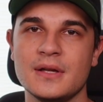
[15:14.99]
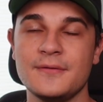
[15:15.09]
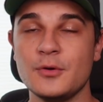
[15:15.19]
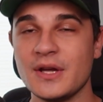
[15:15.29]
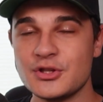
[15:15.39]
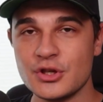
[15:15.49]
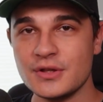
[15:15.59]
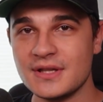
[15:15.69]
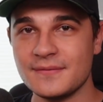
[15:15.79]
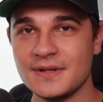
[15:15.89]
If you
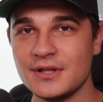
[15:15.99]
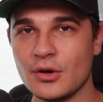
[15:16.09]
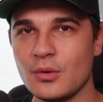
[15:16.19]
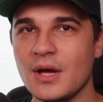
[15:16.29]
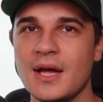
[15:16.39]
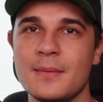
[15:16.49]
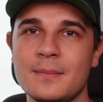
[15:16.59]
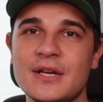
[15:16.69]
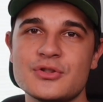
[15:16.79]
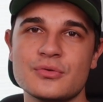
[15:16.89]
enjoyed the video,
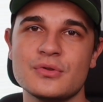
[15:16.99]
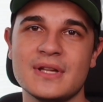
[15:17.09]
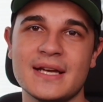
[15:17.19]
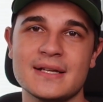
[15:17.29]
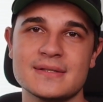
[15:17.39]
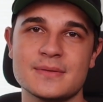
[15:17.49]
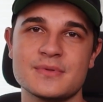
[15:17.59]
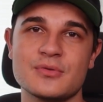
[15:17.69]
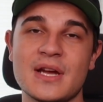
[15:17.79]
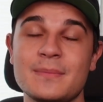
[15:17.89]
make sure to like and
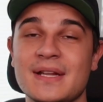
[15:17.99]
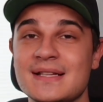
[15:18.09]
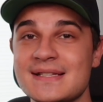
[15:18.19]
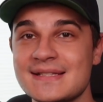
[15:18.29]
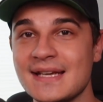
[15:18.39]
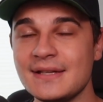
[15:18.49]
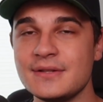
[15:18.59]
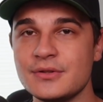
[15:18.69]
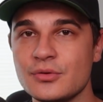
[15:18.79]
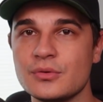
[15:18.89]
subscribe, and stay
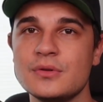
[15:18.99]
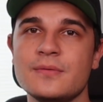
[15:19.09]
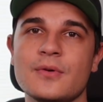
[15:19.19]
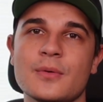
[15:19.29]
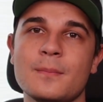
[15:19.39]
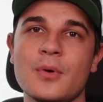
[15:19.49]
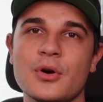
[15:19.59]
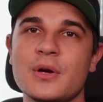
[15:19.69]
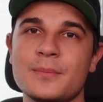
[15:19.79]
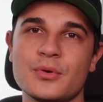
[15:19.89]
tuned for
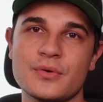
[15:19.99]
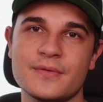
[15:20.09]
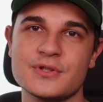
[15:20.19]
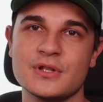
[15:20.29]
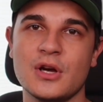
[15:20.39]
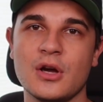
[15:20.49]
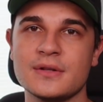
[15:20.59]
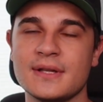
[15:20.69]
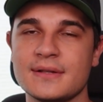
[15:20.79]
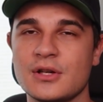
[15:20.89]
more computer vision
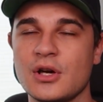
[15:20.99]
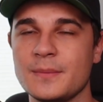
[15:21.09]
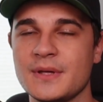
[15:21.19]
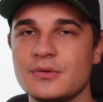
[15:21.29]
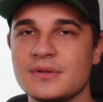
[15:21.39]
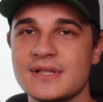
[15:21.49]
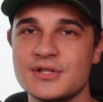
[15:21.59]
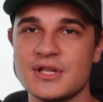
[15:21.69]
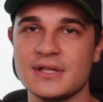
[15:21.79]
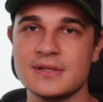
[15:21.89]
content coming to
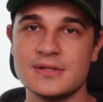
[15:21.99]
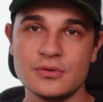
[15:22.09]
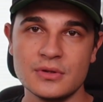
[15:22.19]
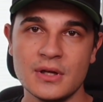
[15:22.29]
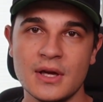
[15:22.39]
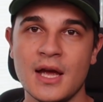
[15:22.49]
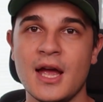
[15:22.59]
this channel soon.